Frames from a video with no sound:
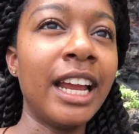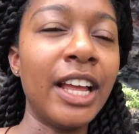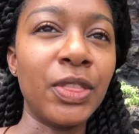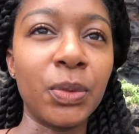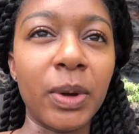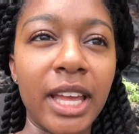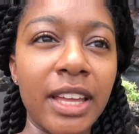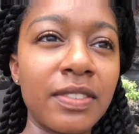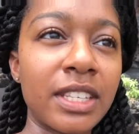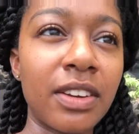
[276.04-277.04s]
and the
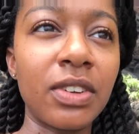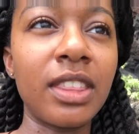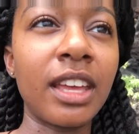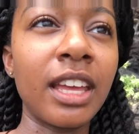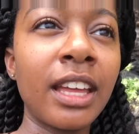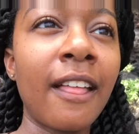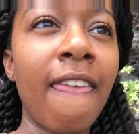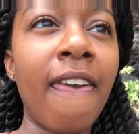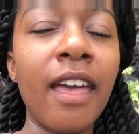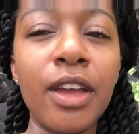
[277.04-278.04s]
waves and everything,
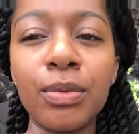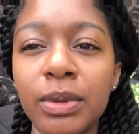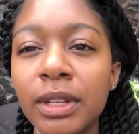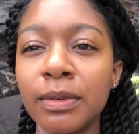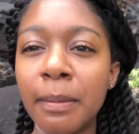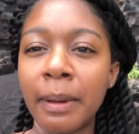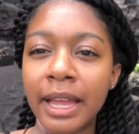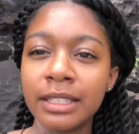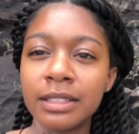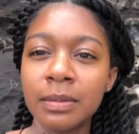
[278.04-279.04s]
it really
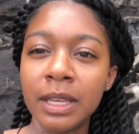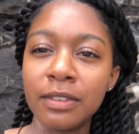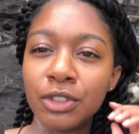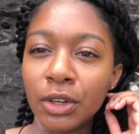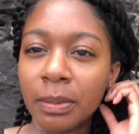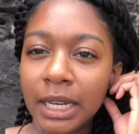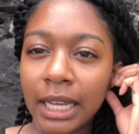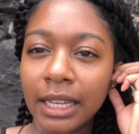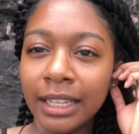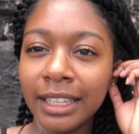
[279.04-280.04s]
reminds me of Germany.
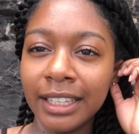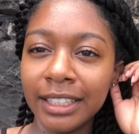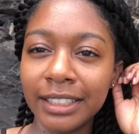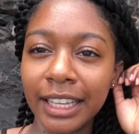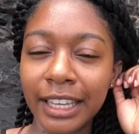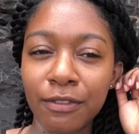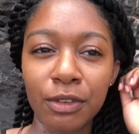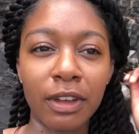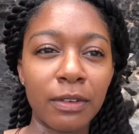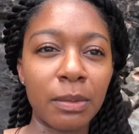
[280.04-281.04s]
Like, if
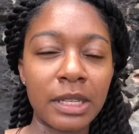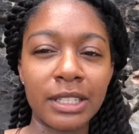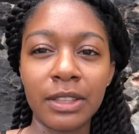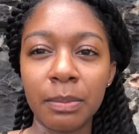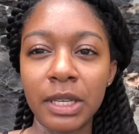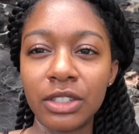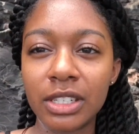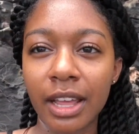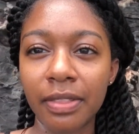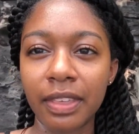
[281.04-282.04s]
you've ever been to the beaches
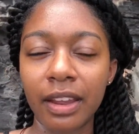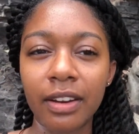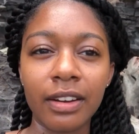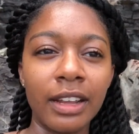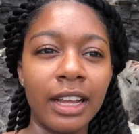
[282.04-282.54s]
out there,